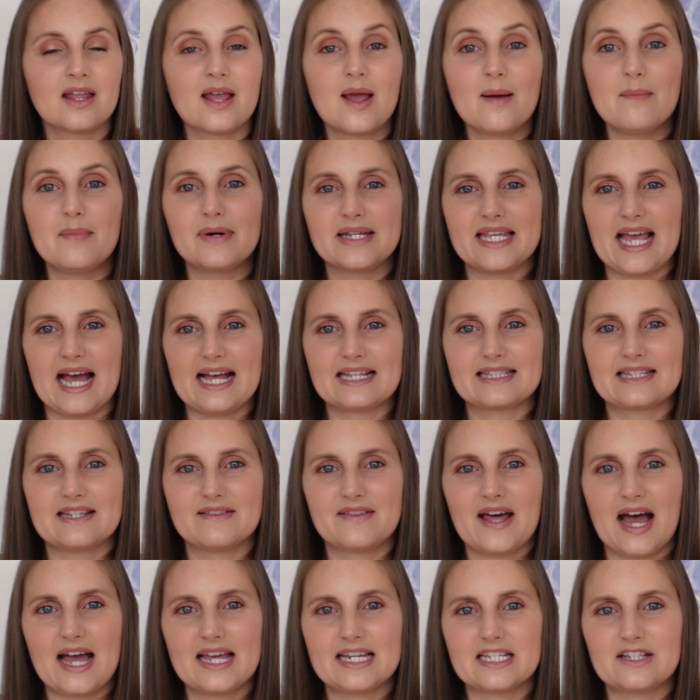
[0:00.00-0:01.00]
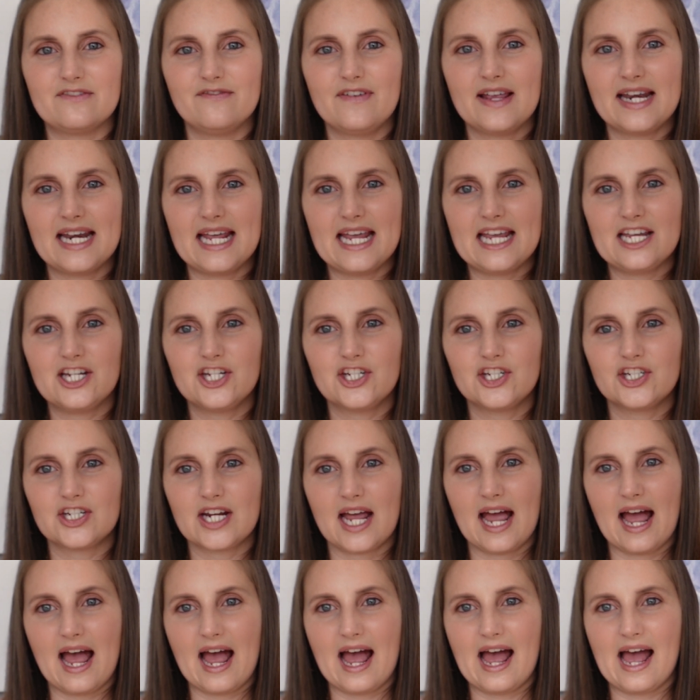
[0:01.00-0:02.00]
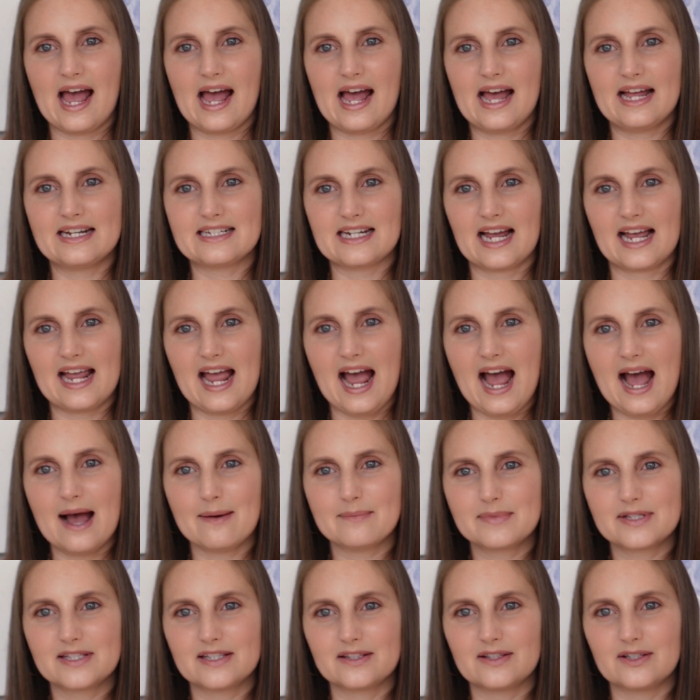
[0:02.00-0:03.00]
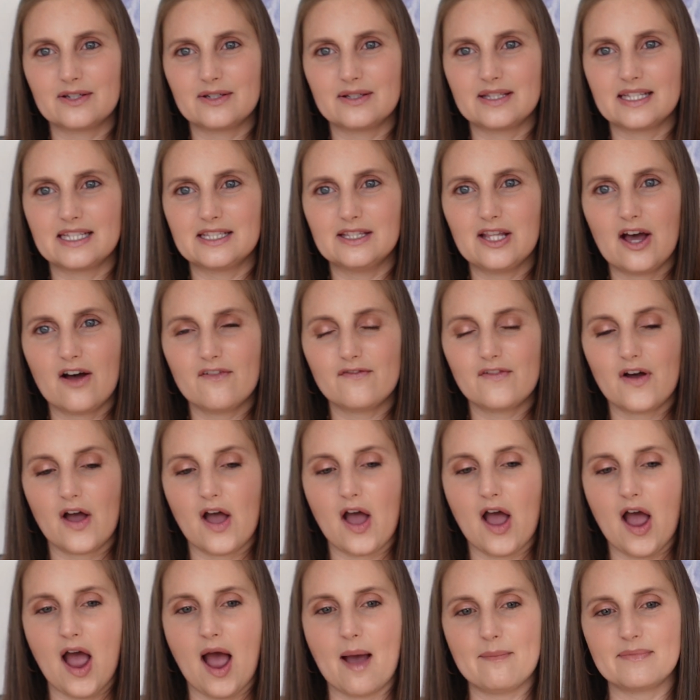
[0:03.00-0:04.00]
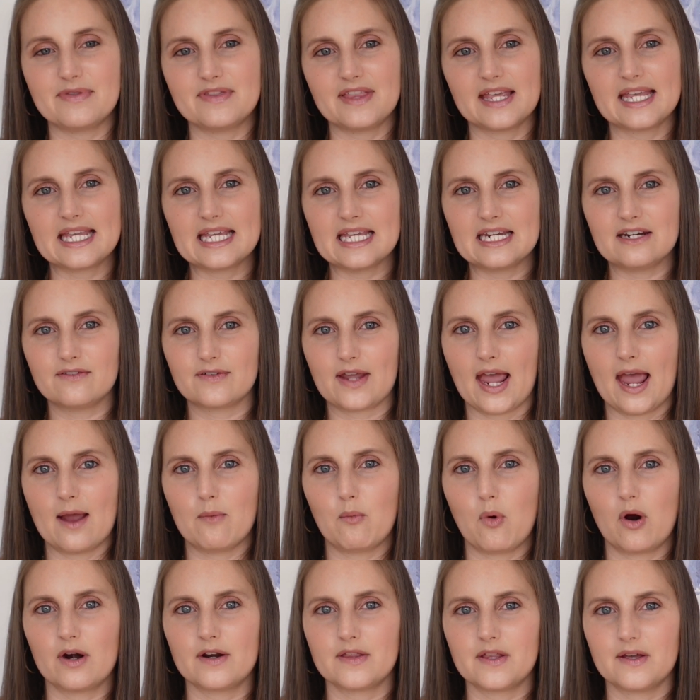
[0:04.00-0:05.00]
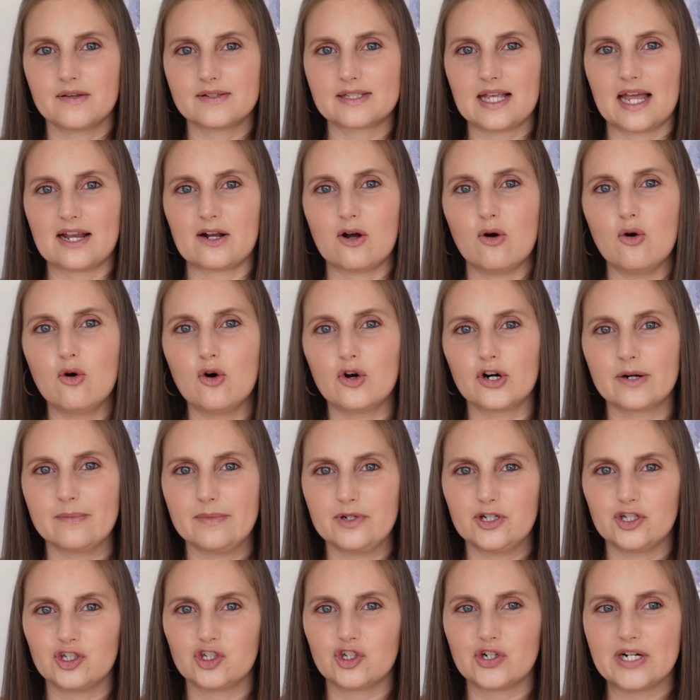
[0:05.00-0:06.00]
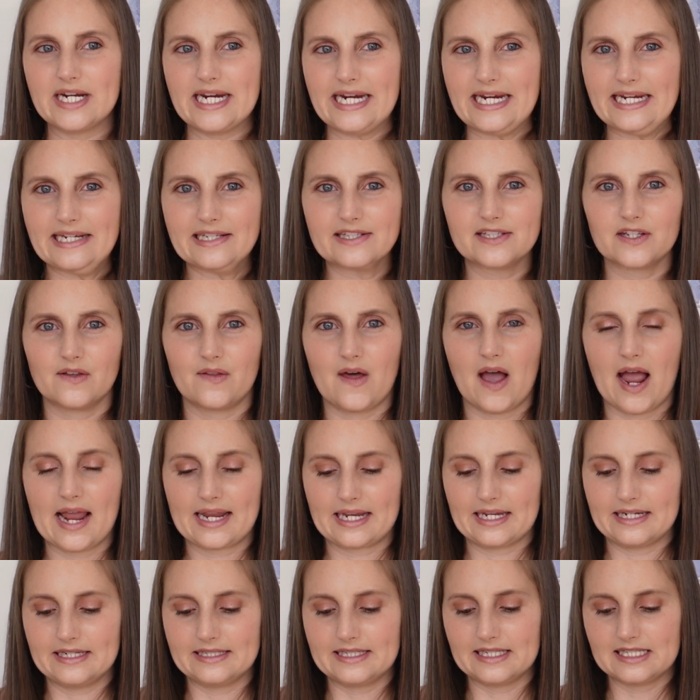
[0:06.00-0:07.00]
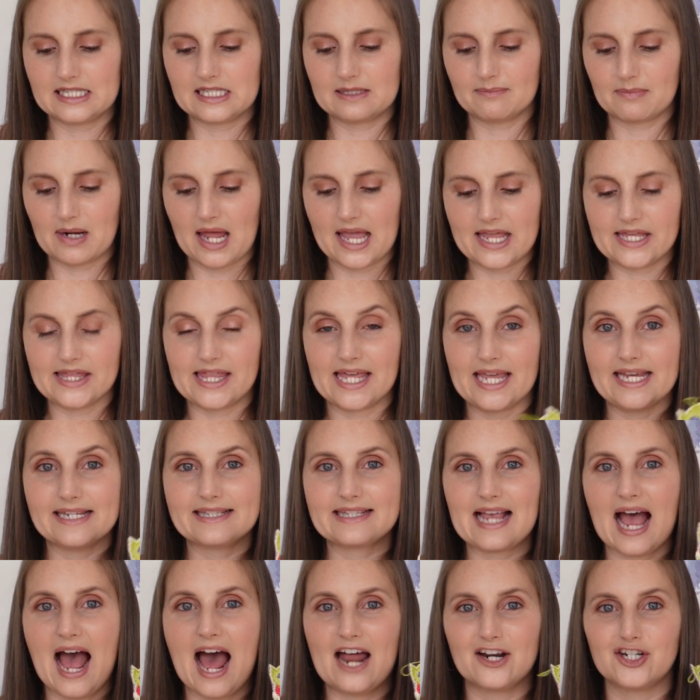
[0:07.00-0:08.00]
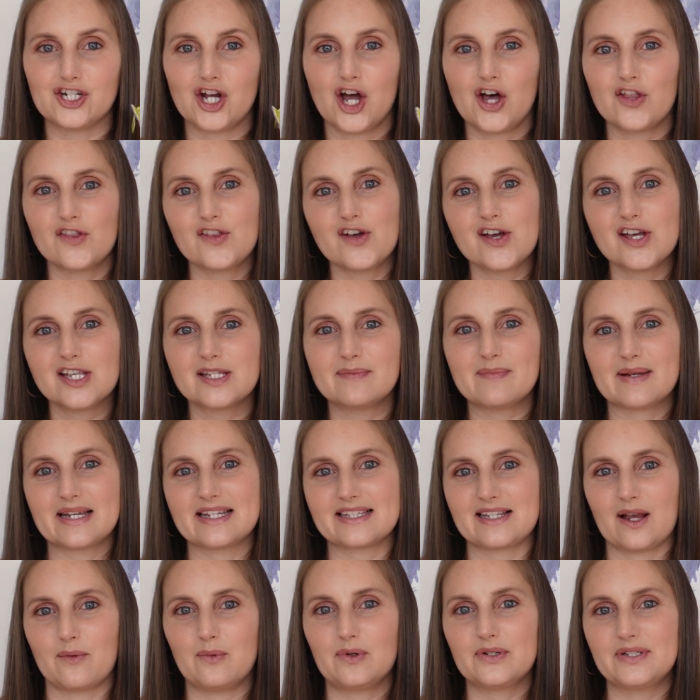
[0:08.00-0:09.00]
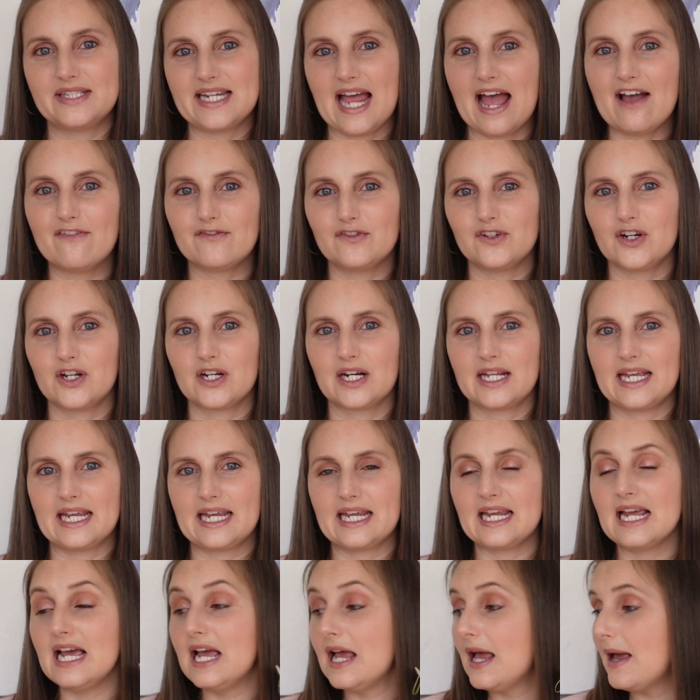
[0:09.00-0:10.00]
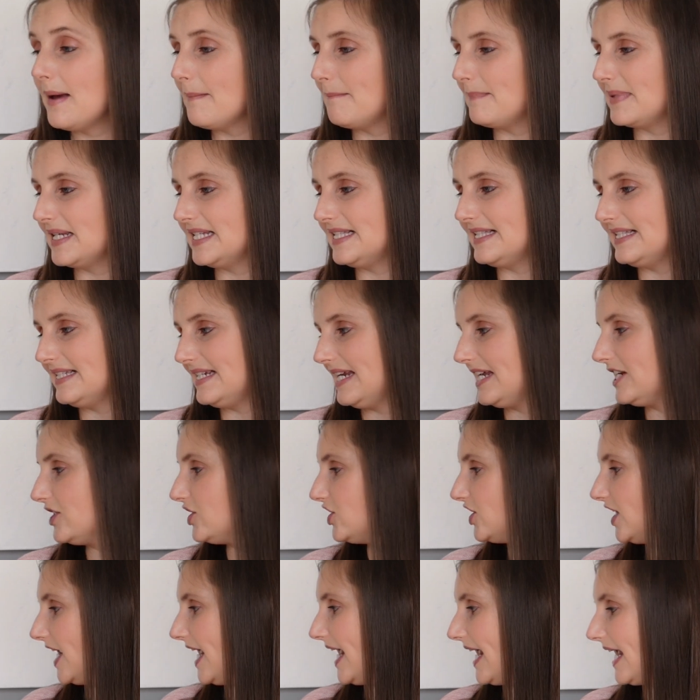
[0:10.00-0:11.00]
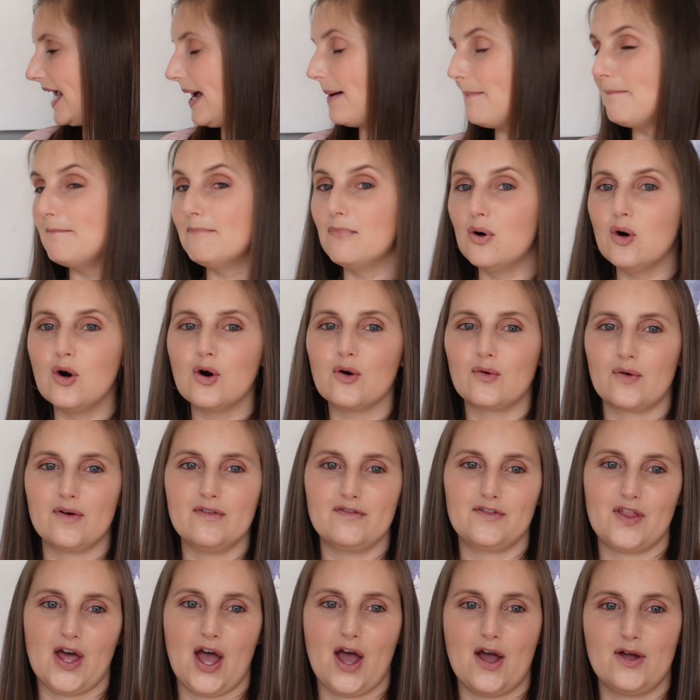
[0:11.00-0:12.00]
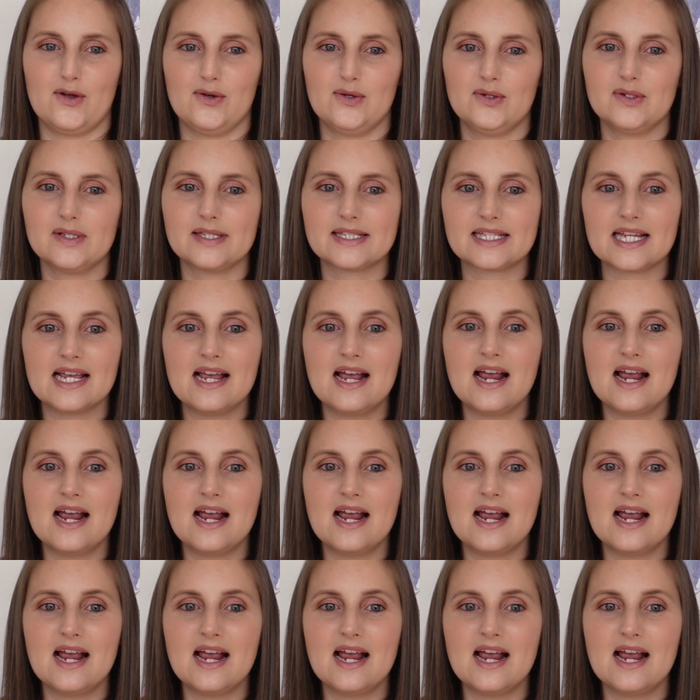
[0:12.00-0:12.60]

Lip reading: But yes, that is finished and I absolutely love her. I'm thinking of getting one of those like ornament trees so that I can display this and others, because I will definitely be stitching more of those.